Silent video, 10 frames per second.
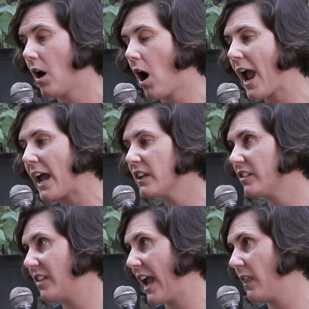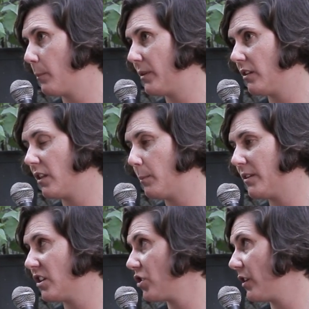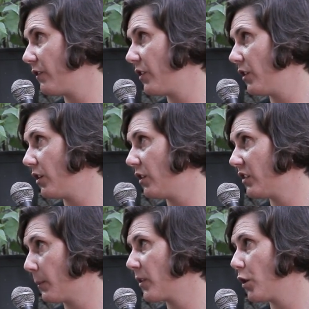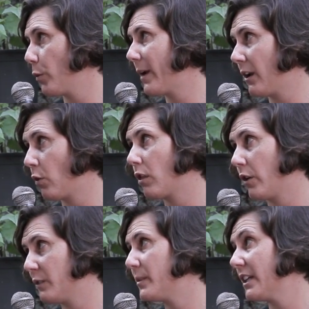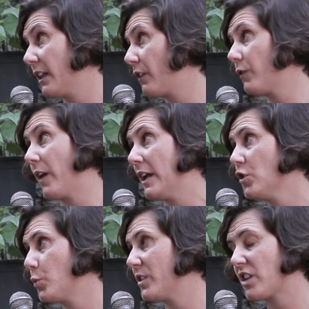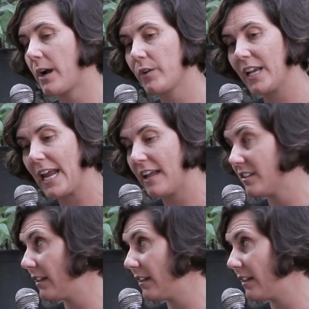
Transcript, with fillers: I understand the, the position of the, some of the European authorities, particularly the French, which currently has